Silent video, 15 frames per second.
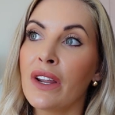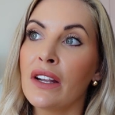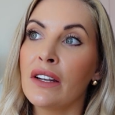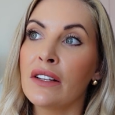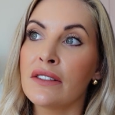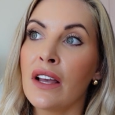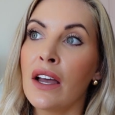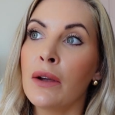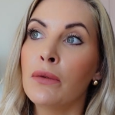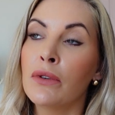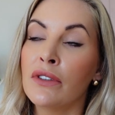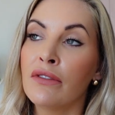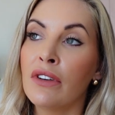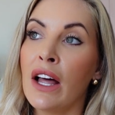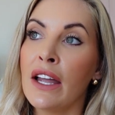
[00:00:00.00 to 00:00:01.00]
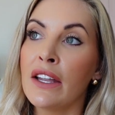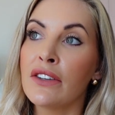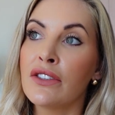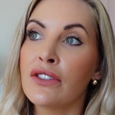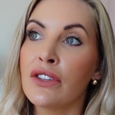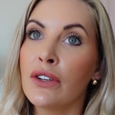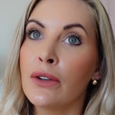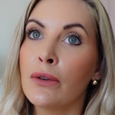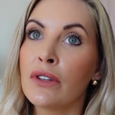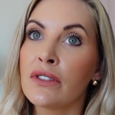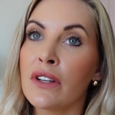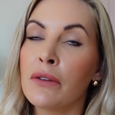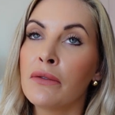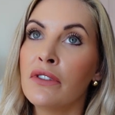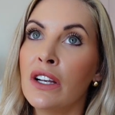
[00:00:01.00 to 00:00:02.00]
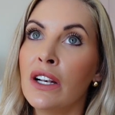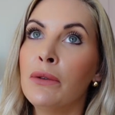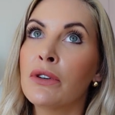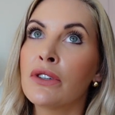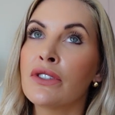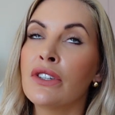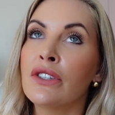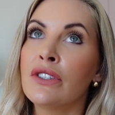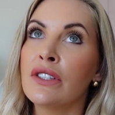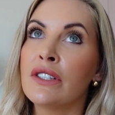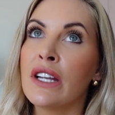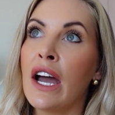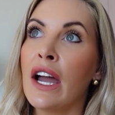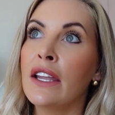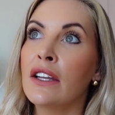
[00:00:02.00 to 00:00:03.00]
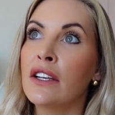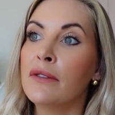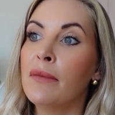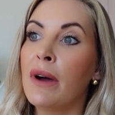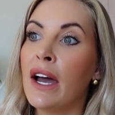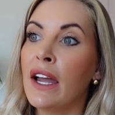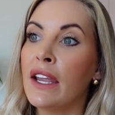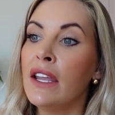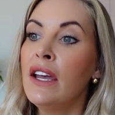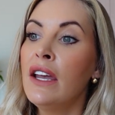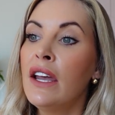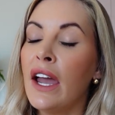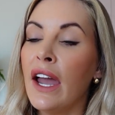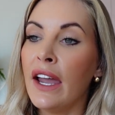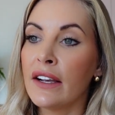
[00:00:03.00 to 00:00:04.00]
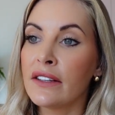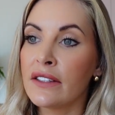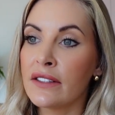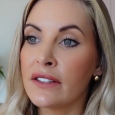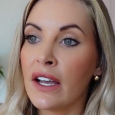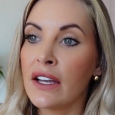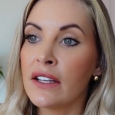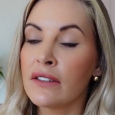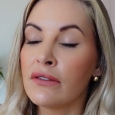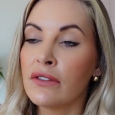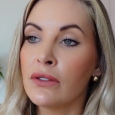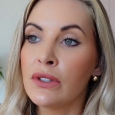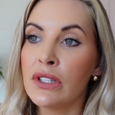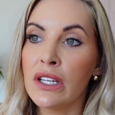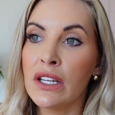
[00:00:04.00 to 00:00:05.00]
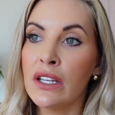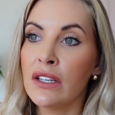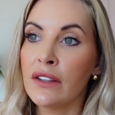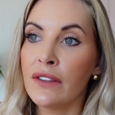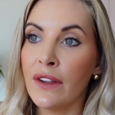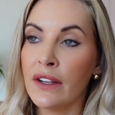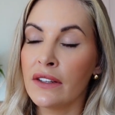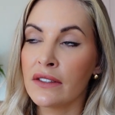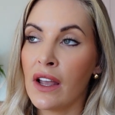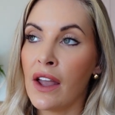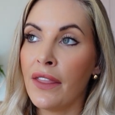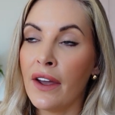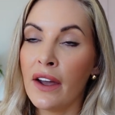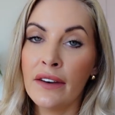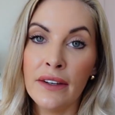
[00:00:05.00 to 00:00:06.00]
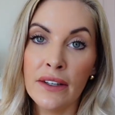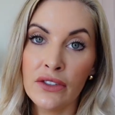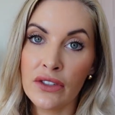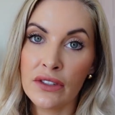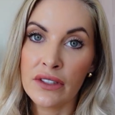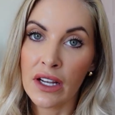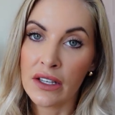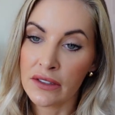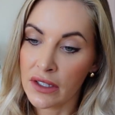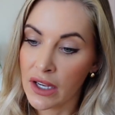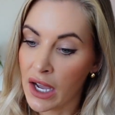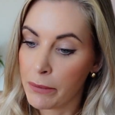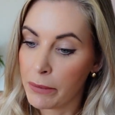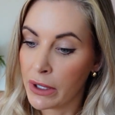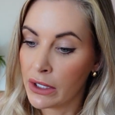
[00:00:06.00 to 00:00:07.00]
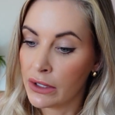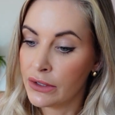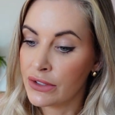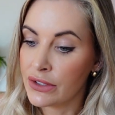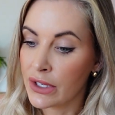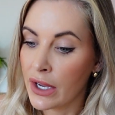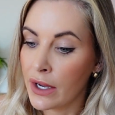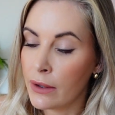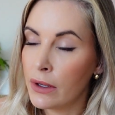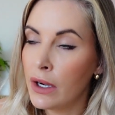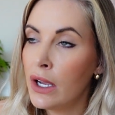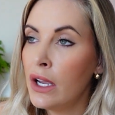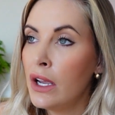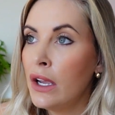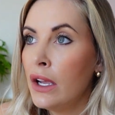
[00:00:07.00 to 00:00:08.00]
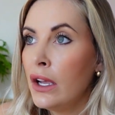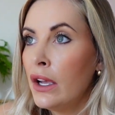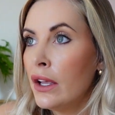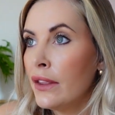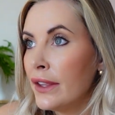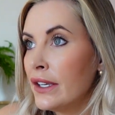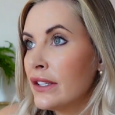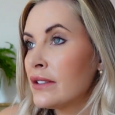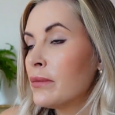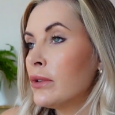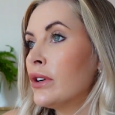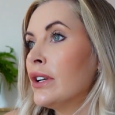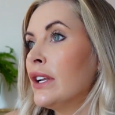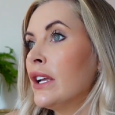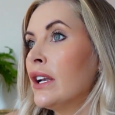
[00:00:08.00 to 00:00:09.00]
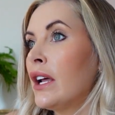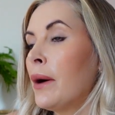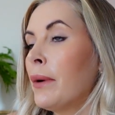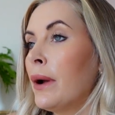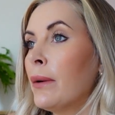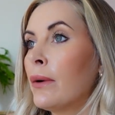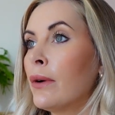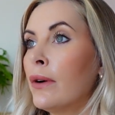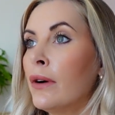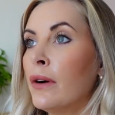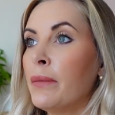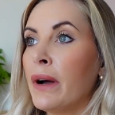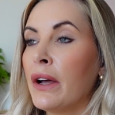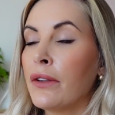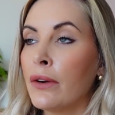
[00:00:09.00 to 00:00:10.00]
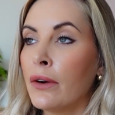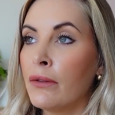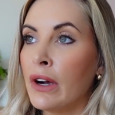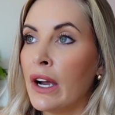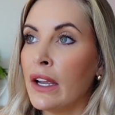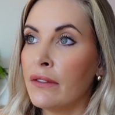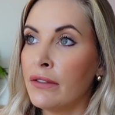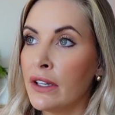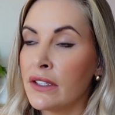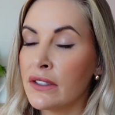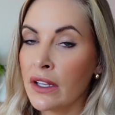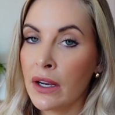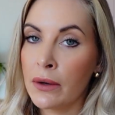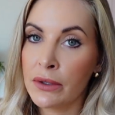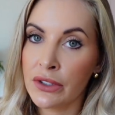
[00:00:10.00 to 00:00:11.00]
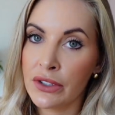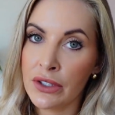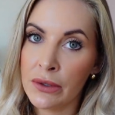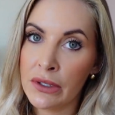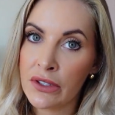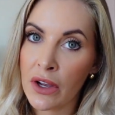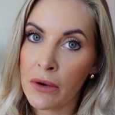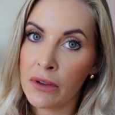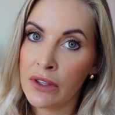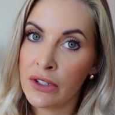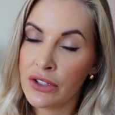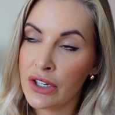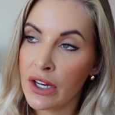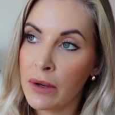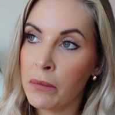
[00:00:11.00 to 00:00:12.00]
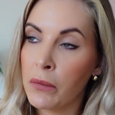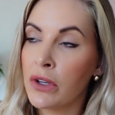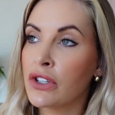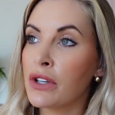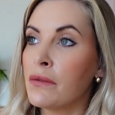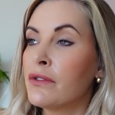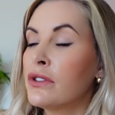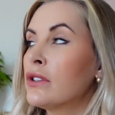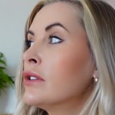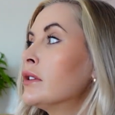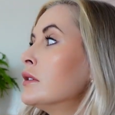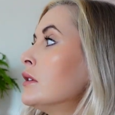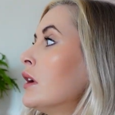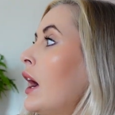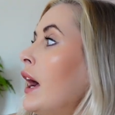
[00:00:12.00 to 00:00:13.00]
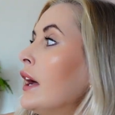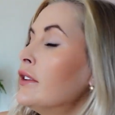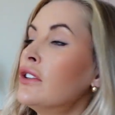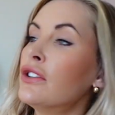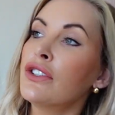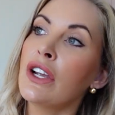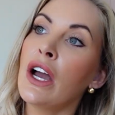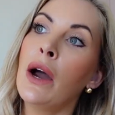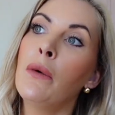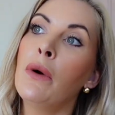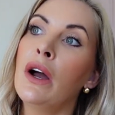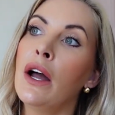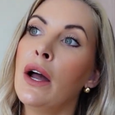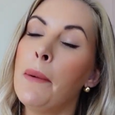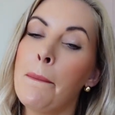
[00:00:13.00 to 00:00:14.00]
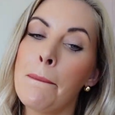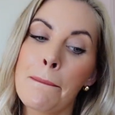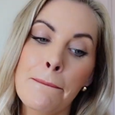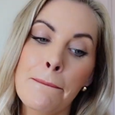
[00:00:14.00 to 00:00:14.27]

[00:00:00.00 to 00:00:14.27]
and as I would have liked to, because I really wanted to tighten my exercise routine and things like that, and it just hasn't happened. So this morning I woke up, I thought, right, first thing I want to do is go in the gym, which I've done, had a shower,